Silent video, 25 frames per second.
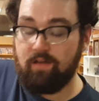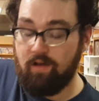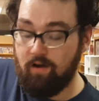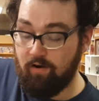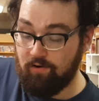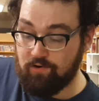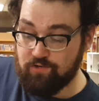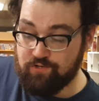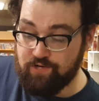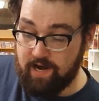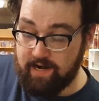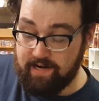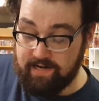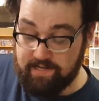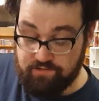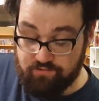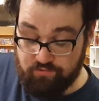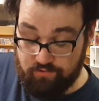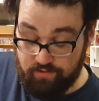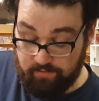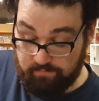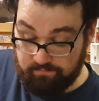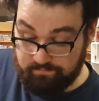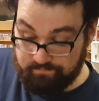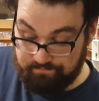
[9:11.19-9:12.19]
Orange hiding
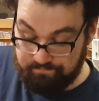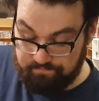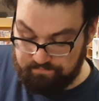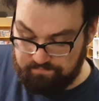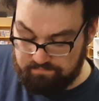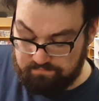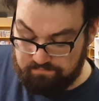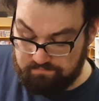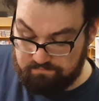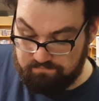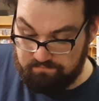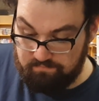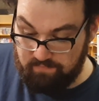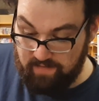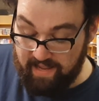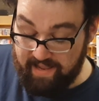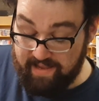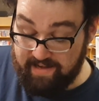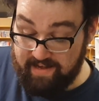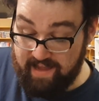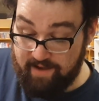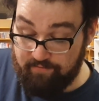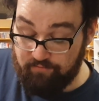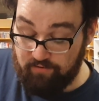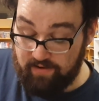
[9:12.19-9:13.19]
drill
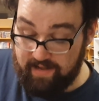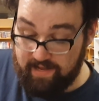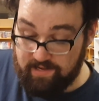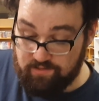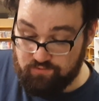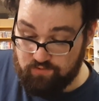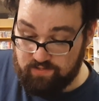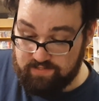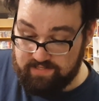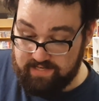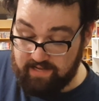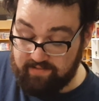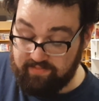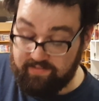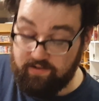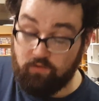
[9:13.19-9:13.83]
in every Android deck.